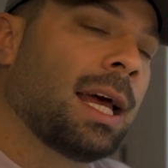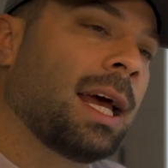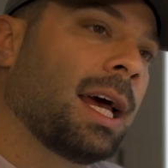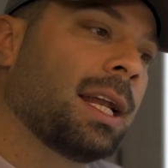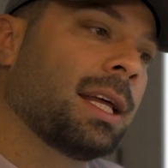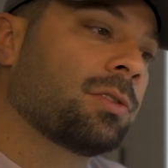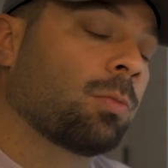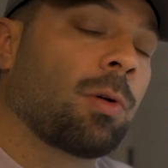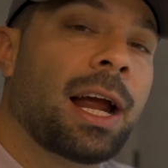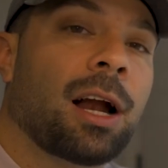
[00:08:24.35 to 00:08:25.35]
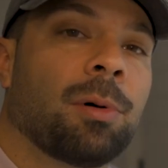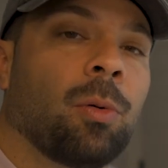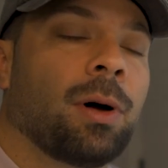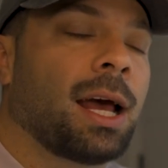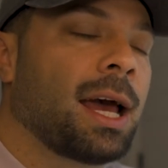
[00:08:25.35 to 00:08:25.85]
And it's rare, but
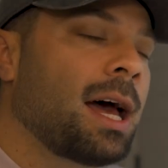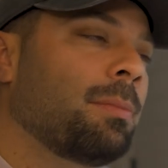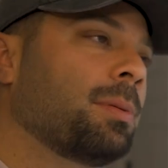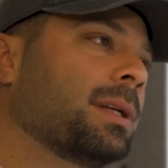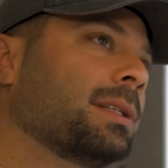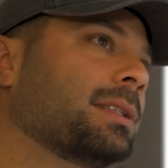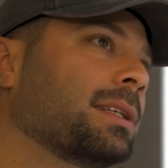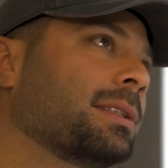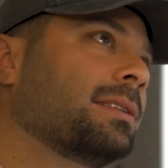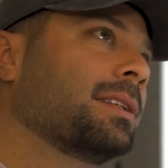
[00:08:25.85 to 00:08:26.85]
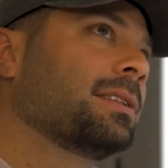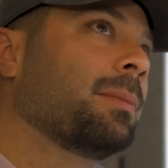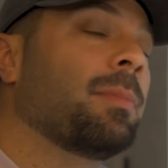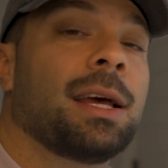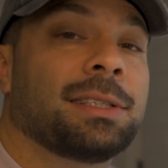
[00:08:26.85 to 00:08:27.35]
when it happens, it's
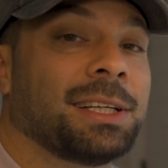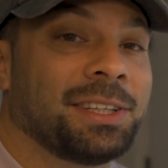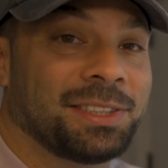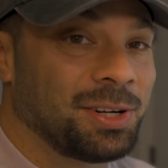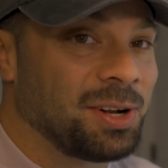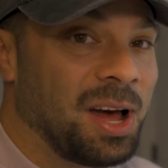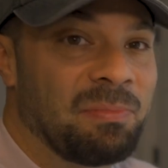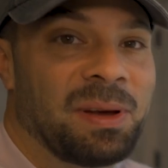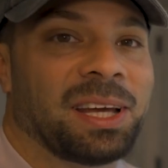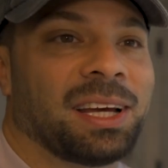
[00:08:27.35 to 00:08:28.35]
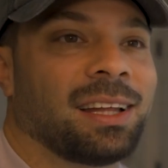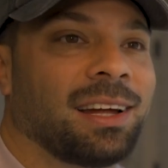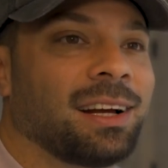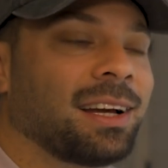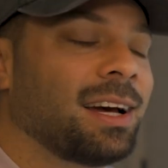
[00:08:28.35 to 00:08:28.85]
amazing because you're not making a
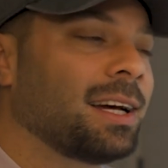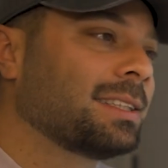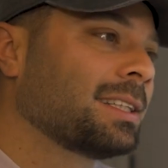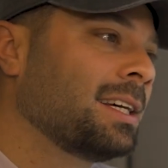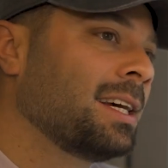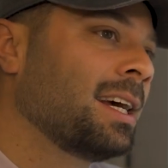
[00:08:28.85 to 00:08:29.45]
lot of cuts.